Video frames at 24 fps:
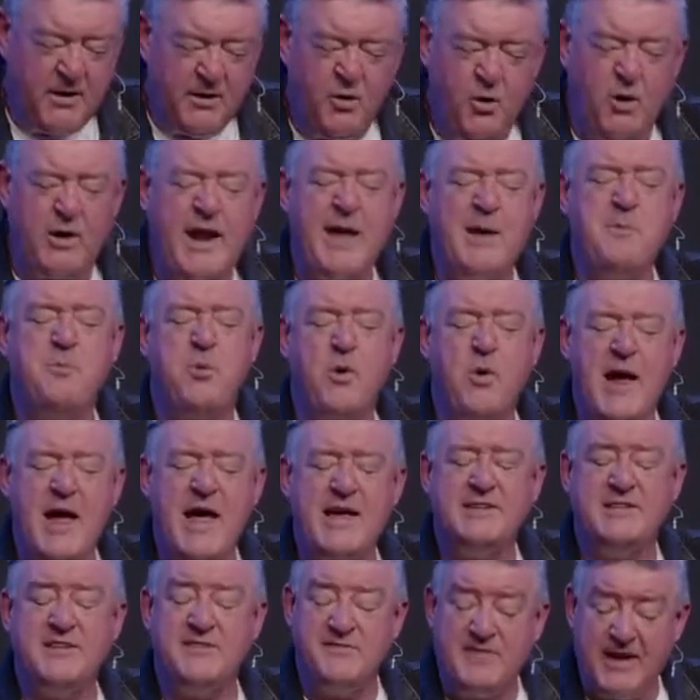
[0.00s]
Lord, I pray
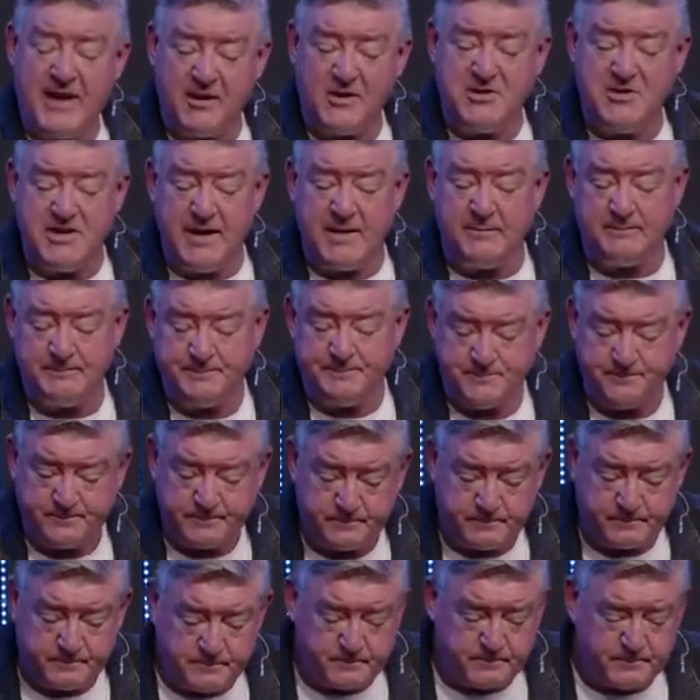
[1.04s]
as a fellowship.
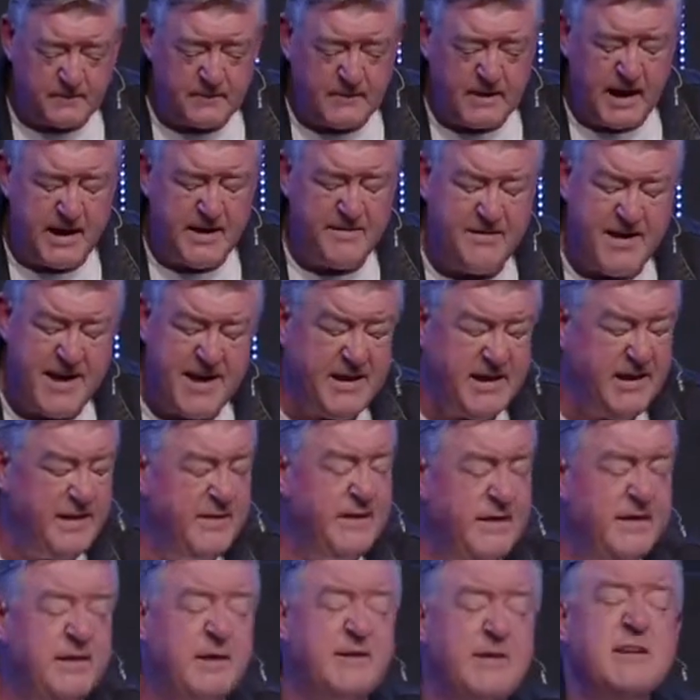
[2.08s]
I thank you
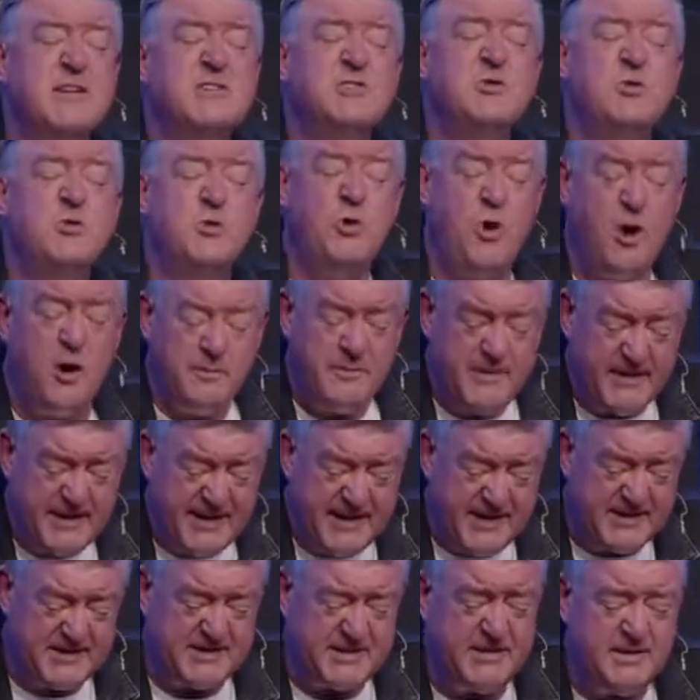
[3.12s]
that there is no
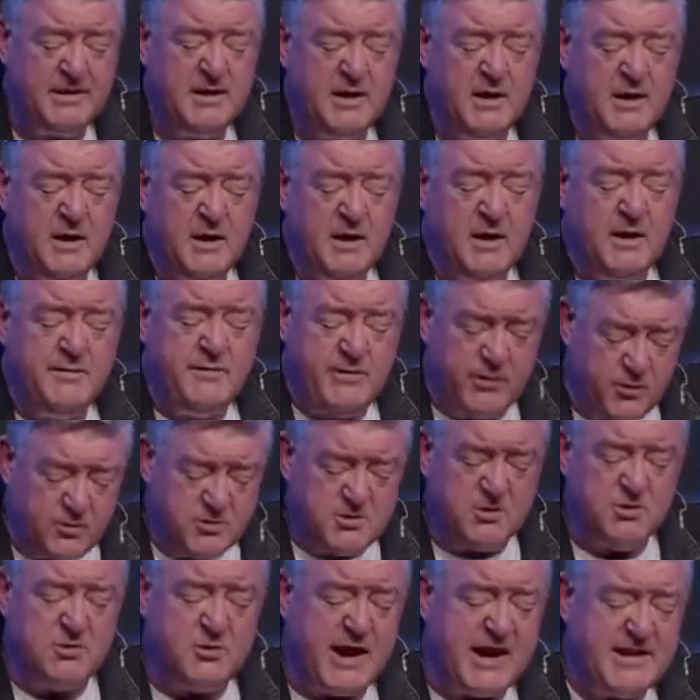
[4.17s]
condemnation for
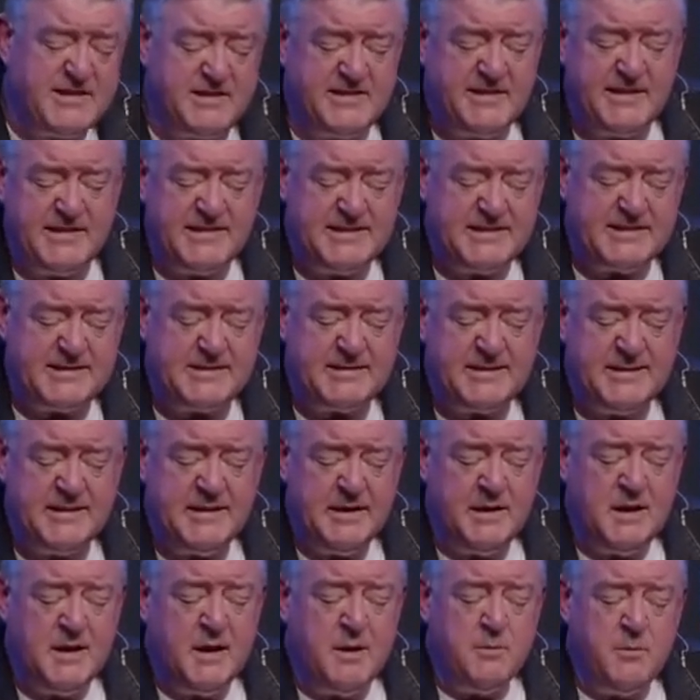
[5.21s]
those in Christ Jesus.
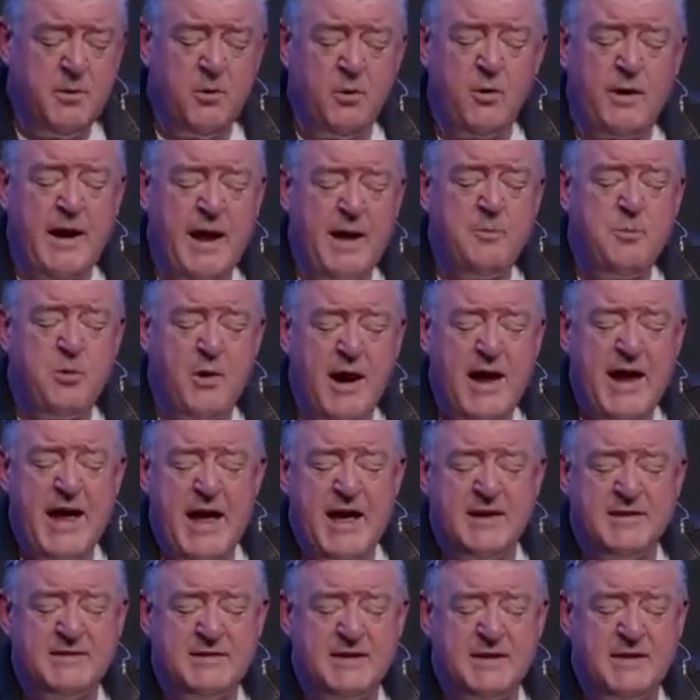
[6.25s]
But Lord, I pray
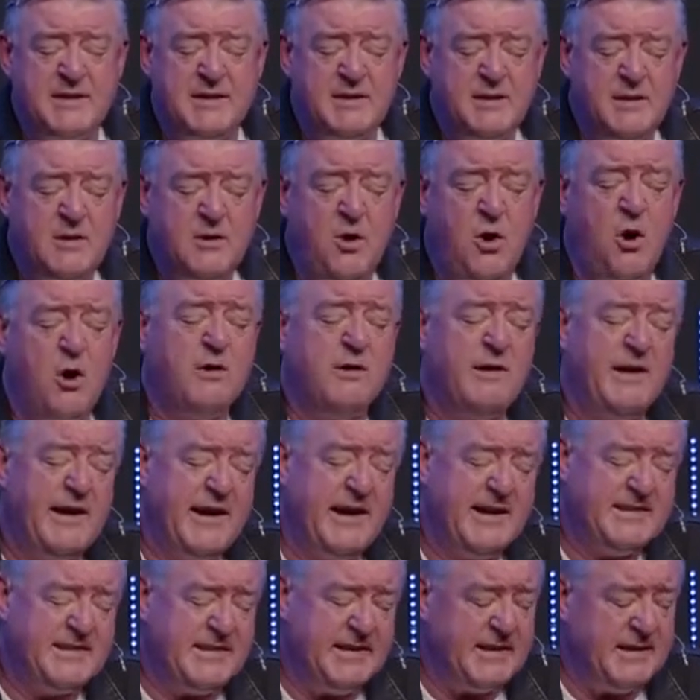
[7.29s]
as a
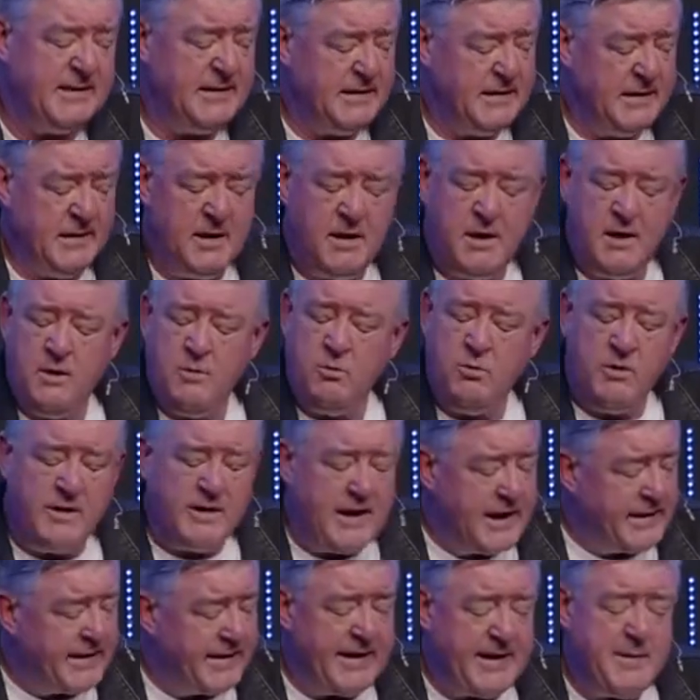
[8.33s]
congregation, we're
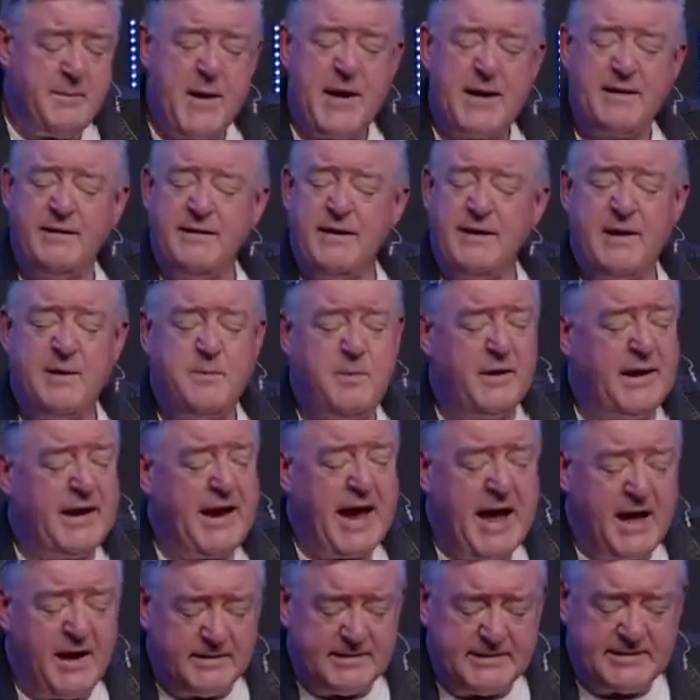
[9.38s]
not any better than
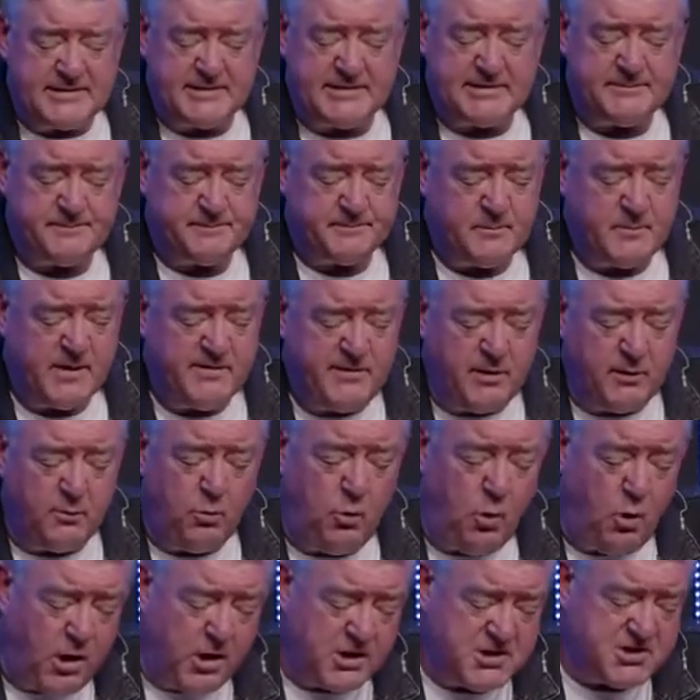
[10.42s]
anybody else. We've got
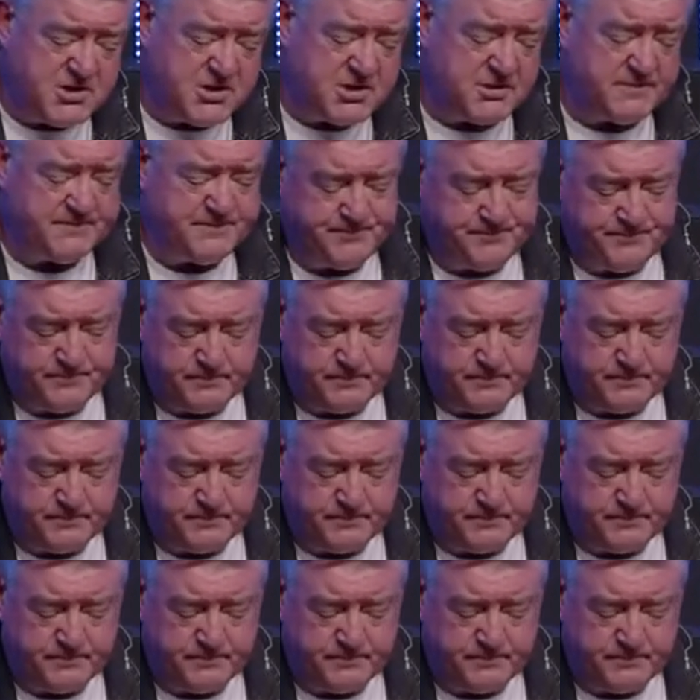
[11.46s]
warts,